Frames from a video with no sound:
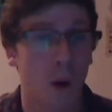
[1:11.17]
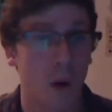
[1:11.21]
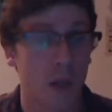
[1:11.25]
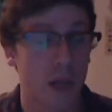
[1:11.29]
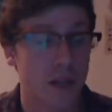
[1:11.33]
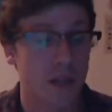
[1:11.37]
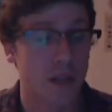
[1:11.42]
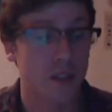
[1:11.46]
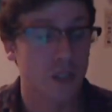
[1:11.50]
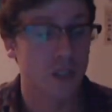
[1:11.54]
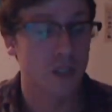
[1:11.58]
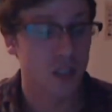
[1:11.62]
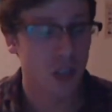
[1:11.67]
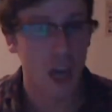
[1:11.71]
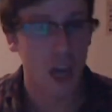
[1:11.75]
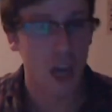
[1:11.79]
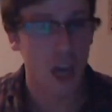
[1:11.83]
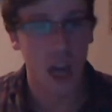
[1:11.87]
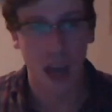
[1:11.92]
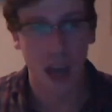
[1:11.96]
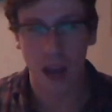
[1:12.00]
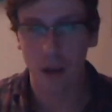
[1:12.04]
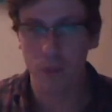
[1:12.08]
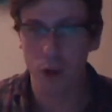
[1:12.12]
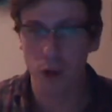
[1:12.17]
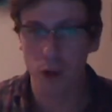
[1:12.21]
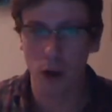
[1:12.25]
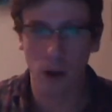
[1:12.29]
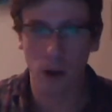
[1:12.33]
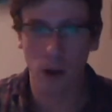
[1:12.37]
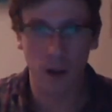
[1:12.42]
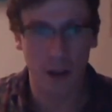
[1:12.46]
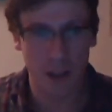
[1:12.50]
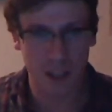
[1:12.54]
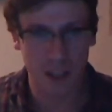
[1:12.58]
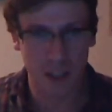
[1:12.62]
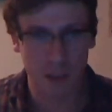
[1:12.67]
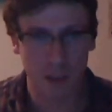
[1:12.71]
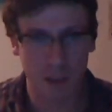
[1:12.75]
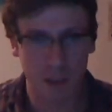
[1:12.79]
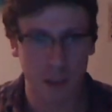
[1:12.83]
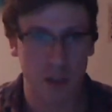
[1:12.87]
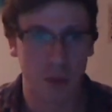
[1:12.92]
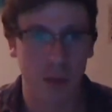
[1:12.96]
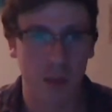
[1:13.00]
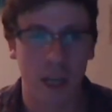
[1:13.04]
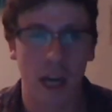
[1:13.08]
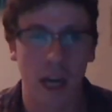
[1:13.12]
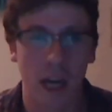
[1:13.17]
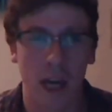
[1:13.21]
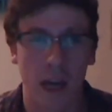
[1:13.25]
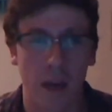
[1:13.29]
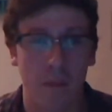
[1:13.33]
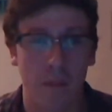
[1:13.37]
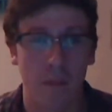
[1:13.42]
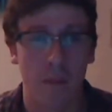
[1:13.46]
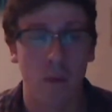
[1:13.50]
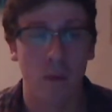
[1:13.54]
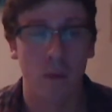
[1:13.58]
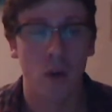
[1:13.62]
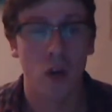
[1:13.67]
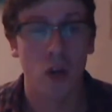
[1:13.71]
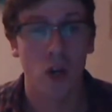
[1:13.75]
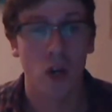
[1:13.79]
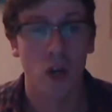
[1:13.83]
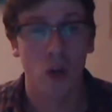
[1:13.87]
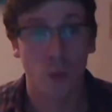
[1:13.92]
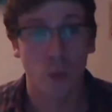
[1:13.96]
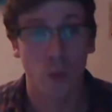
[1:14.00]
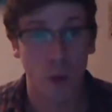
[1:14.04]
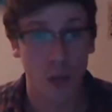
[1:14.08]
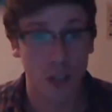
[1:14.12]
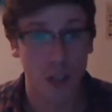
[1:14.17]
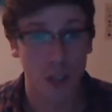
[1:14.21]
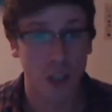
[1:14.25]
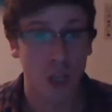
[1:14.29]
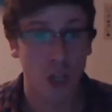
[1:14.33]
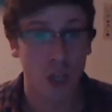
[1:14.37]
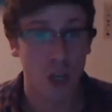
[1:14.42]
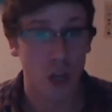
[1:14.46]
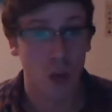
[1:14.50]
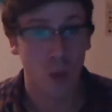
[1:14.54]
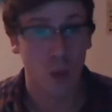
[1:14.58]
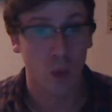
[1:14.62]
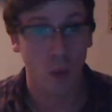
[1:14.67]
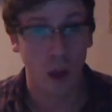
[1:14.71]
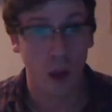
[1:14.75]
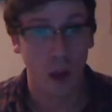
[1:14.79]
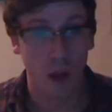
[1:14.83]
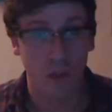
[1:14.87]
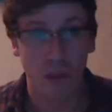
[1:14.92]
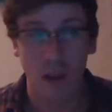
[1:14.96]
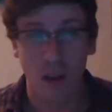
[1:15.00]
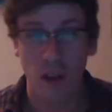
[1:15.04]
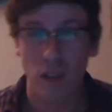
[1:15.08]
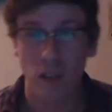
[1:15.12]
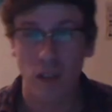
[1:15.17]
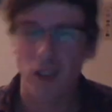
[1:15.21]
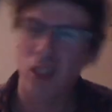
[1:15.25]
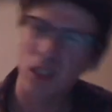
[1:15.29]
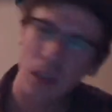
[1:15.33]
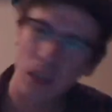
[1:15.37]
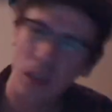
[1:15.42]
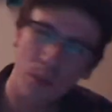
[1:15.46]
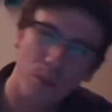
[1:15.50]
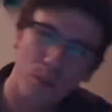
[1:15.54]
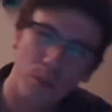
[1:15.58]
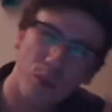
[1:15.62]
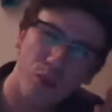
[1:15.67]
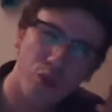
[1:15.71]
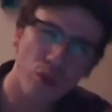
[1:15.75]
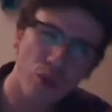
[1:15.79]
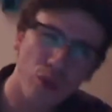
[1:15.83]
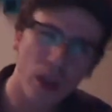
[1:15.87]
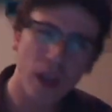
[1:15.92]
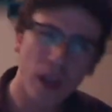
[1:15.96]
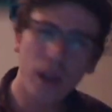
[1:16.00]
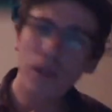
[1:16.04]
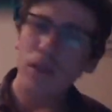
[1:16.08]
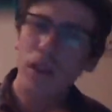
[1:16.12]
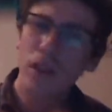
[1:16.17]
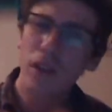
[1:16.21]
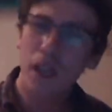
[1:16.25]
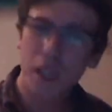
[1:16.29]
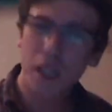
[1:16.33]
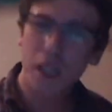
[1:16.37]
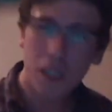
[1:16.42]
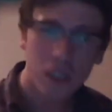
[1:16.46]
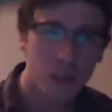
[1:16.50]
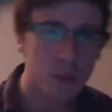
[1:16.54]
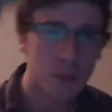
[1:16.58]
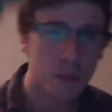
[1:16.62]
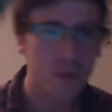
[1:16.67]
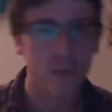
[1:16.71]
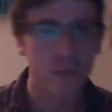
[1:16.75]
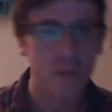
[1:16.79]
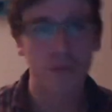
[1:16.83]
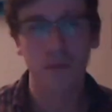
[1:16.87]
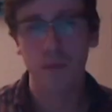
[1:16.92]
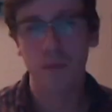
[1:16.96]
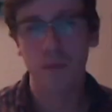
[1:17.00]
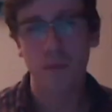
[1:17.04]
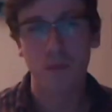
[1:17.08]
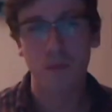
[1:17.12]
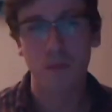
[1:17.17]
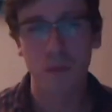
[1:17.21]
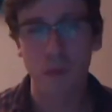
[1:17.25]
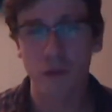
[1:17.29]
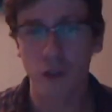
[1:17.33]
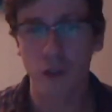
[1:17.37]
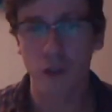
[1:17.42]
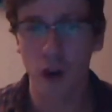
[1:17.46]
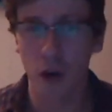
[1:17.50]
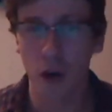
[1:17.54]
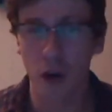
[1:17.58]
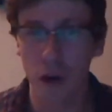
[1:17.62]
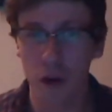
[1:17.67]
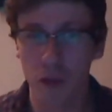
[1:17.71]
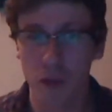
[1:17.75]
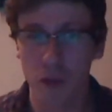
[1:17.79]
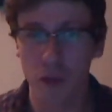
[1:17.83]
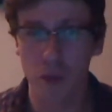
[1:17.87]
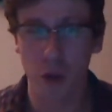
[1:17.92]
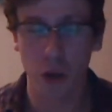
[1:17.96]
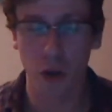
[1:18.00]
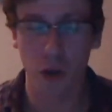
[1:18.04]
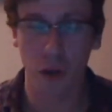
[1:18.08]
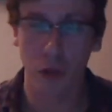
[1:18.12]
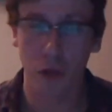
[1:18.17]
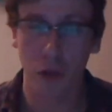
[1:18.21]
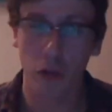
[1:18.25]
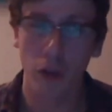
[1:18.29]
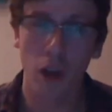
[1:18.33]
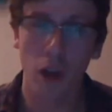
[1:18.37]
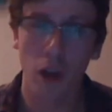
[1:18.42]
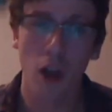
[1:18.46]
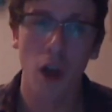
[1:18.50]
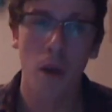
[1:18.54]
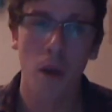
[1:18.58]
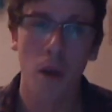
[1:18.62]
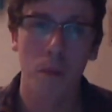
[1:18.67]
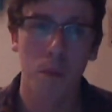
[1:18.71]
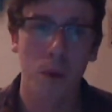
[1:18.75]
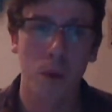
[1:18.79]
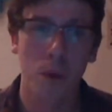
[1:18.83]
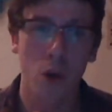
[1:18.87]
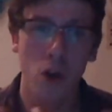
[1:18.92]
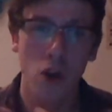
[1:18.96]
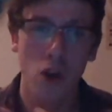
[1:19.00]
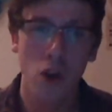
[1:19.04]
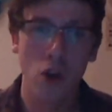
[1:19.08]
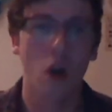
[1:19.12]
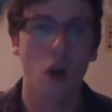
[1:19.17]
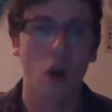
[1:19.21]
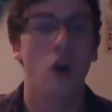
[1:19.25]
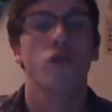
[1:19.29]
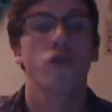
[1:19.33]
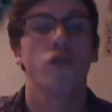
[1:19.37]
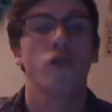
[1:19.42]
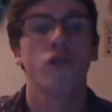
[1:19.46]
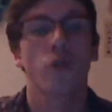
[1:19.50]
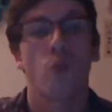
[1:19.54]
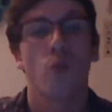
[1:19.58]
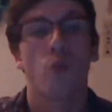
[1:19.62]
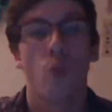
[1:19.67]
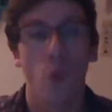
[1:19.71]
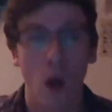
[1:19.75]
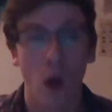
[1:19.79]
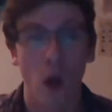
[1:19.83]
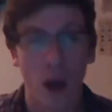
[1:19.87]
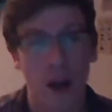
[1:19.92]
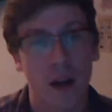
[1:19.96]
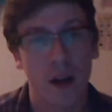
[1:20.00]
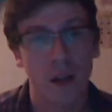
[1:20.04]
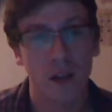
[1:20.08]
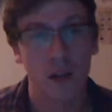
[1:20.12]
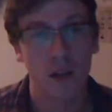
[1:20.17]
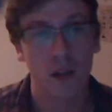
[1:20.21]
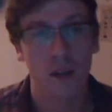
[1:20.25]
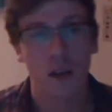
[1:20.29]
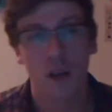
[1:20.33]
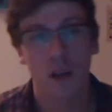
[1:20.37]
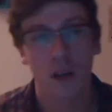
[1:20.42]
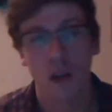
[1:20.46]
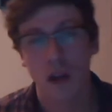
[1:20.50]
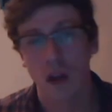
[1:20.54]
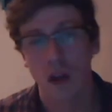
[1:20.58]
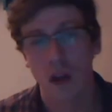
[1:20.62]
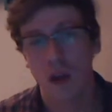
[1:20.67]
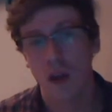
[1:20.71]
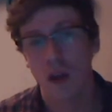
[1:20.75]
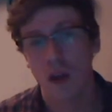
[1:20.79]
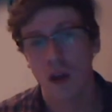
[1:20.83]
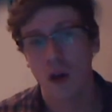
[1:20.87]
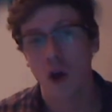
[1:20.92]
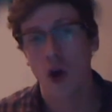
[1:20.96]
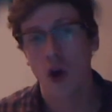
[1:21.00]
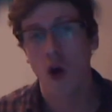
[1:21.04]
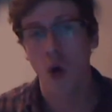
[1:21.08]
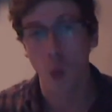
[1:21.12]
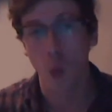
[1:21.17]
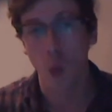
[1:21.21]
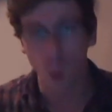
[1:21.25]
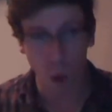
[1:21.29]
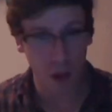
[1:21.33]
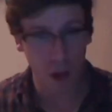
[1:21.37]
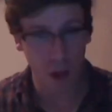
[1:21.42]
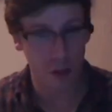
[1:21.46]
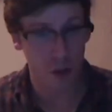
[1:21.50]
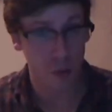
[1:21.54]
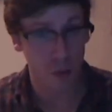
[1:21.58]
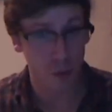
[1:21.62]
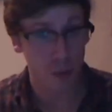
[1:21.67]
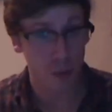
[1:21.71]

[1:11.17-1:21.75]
or less. It brought an aspect to a game which we've seen previously before in other models, but not done well. While not